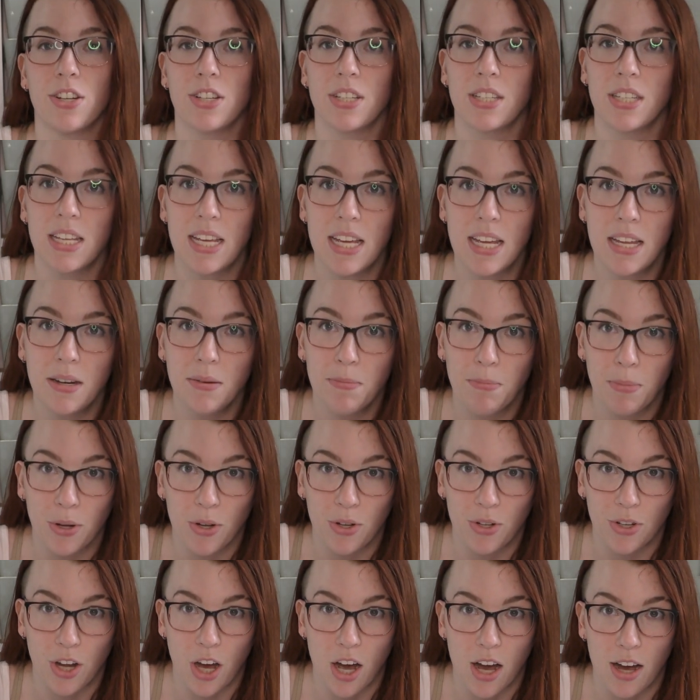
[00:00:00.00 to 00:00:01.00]
skin
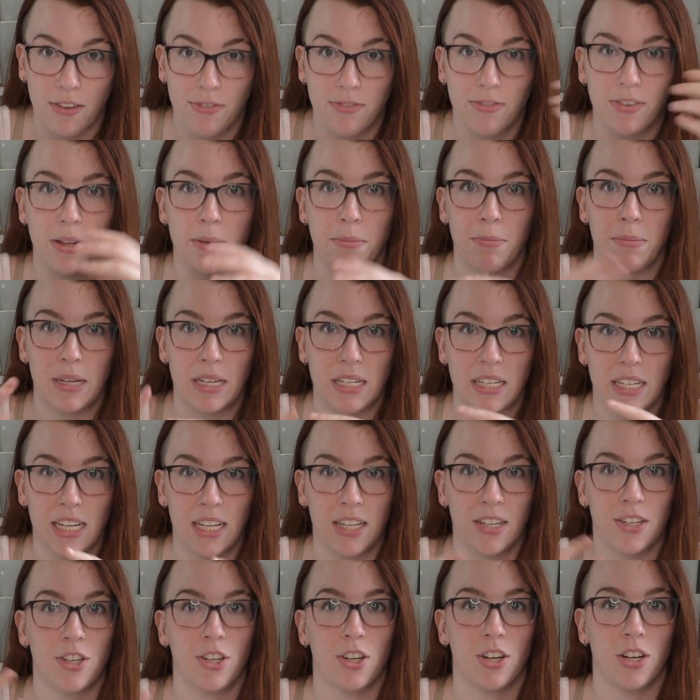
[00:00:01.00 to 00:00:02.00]
pulled off and be
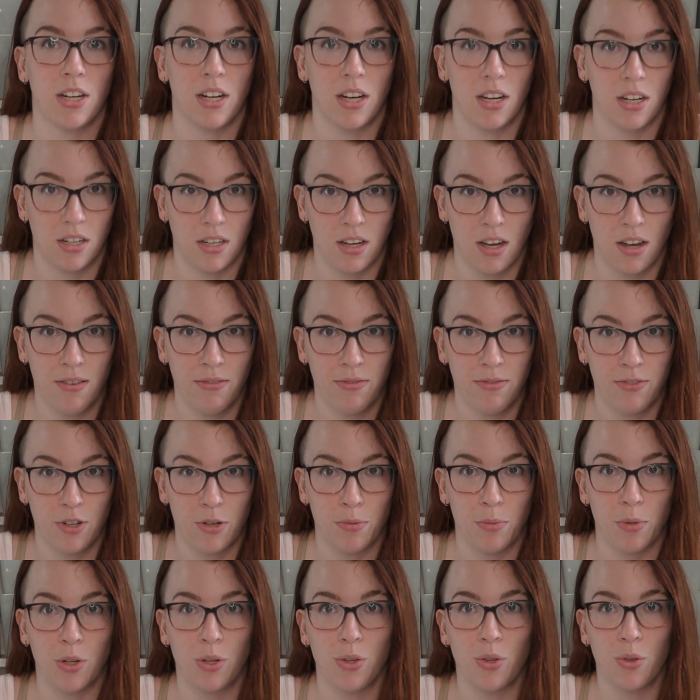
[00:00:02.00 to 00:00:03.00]
tender and
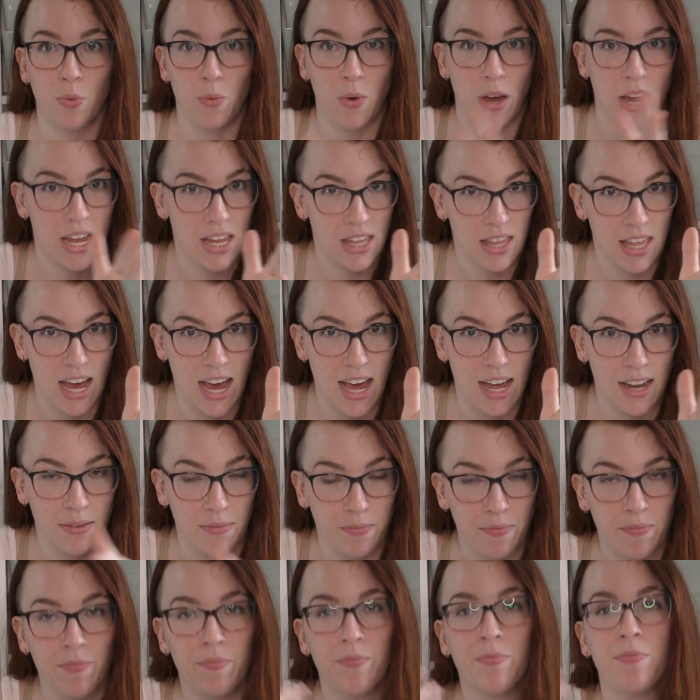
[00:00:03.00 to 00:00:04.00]
uncomfortable the way that
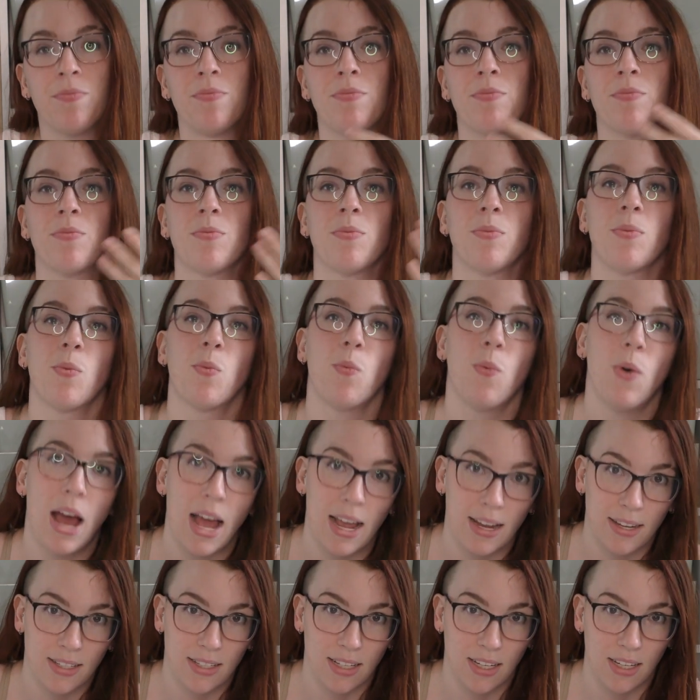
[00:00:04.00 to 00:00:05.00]

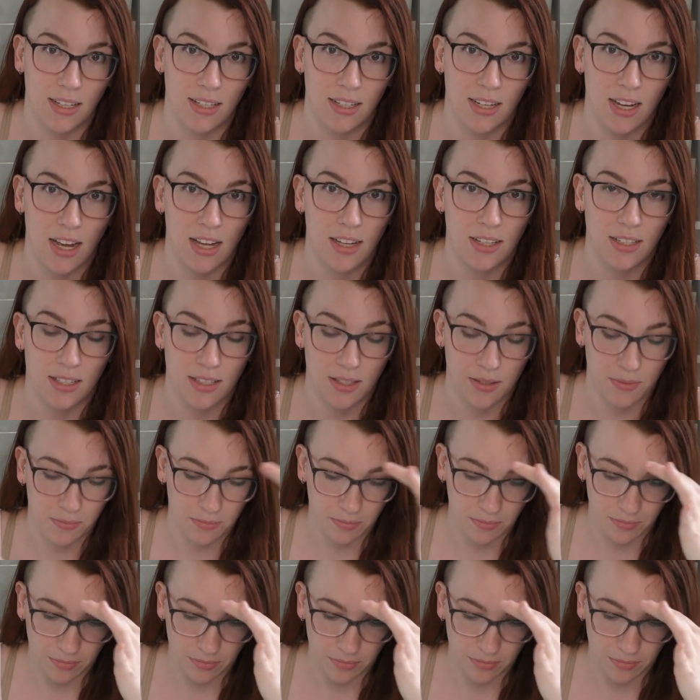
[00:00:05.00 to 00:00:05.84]
waxing does.